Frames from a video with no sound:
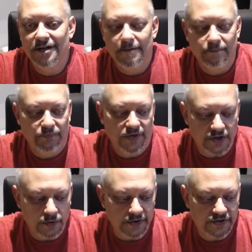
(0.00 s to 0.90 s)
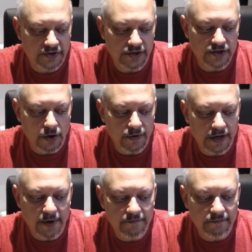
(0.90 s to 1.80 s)
So it's going
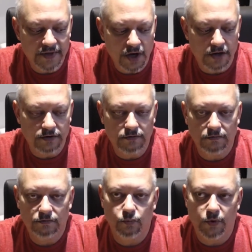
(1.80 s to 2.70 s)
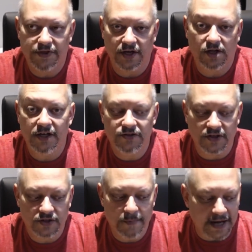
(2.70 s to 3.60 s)
above and beyond what the clients
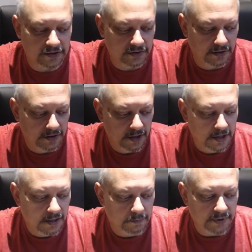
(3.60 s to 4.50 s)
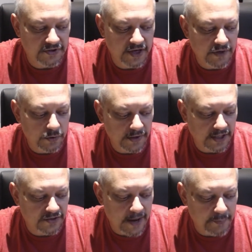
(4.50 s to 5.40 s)
expect. But to give you an
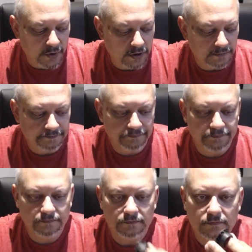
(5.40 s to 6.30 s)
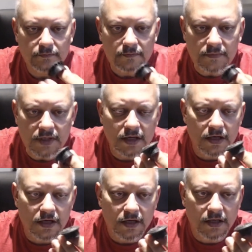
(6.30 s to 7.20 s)
example,
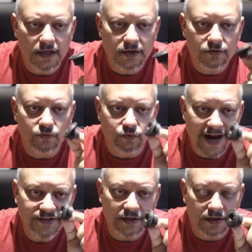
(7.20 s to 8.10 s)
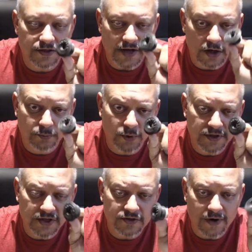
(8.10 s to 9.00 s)
in resin, because I only print
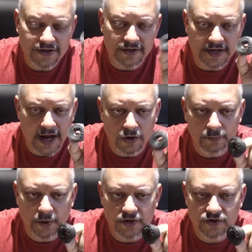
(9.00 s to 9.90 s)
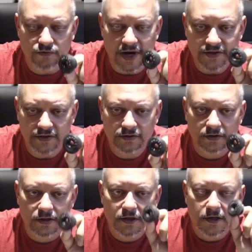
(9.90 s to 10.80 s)
these in resin now, all the parts are in resin.
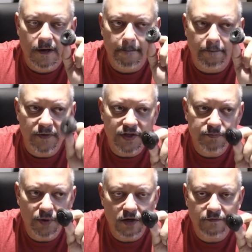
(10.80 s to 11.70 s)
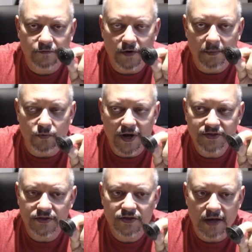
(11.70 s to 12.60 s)
This part, from a resin
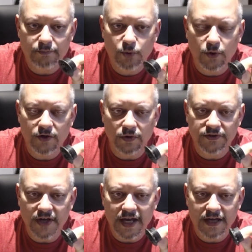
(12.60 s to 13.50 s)
standpoint, will take